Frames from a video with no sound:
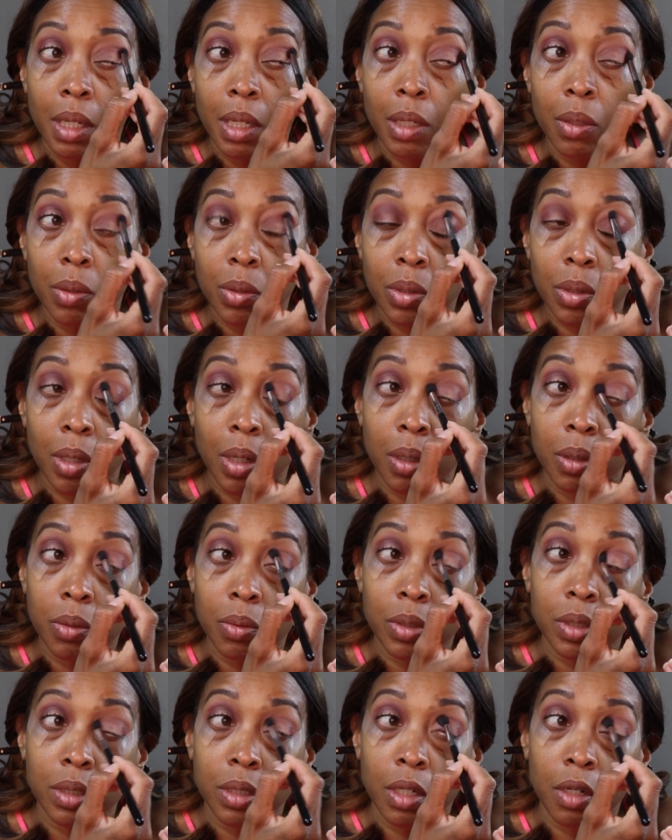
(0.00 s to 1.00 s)
And this
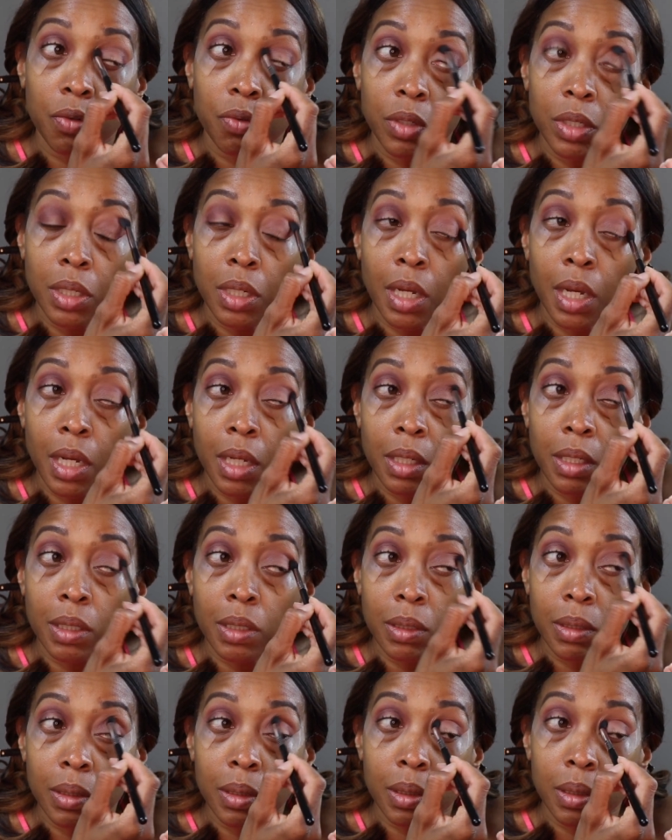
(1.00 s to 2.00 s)
color is definitely not
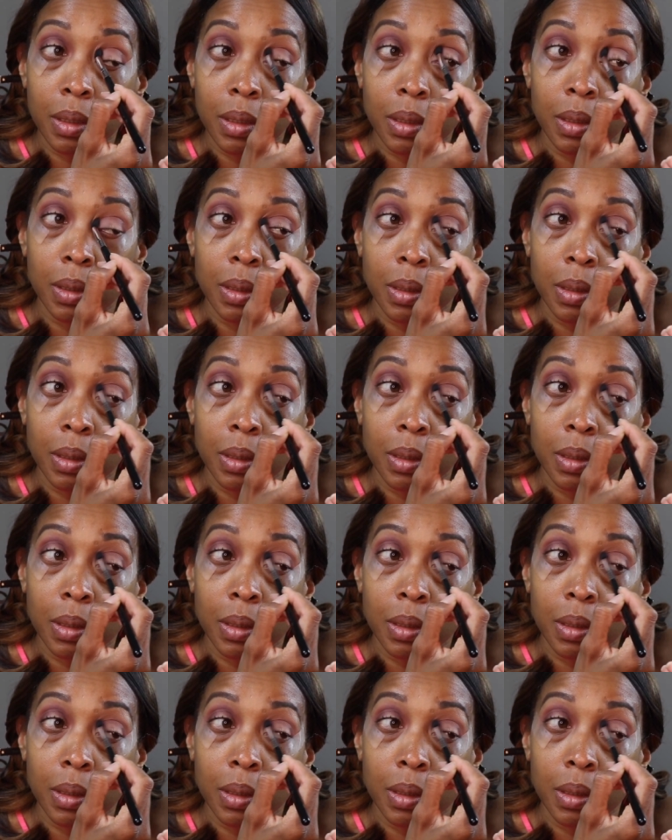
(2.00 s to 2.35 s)
as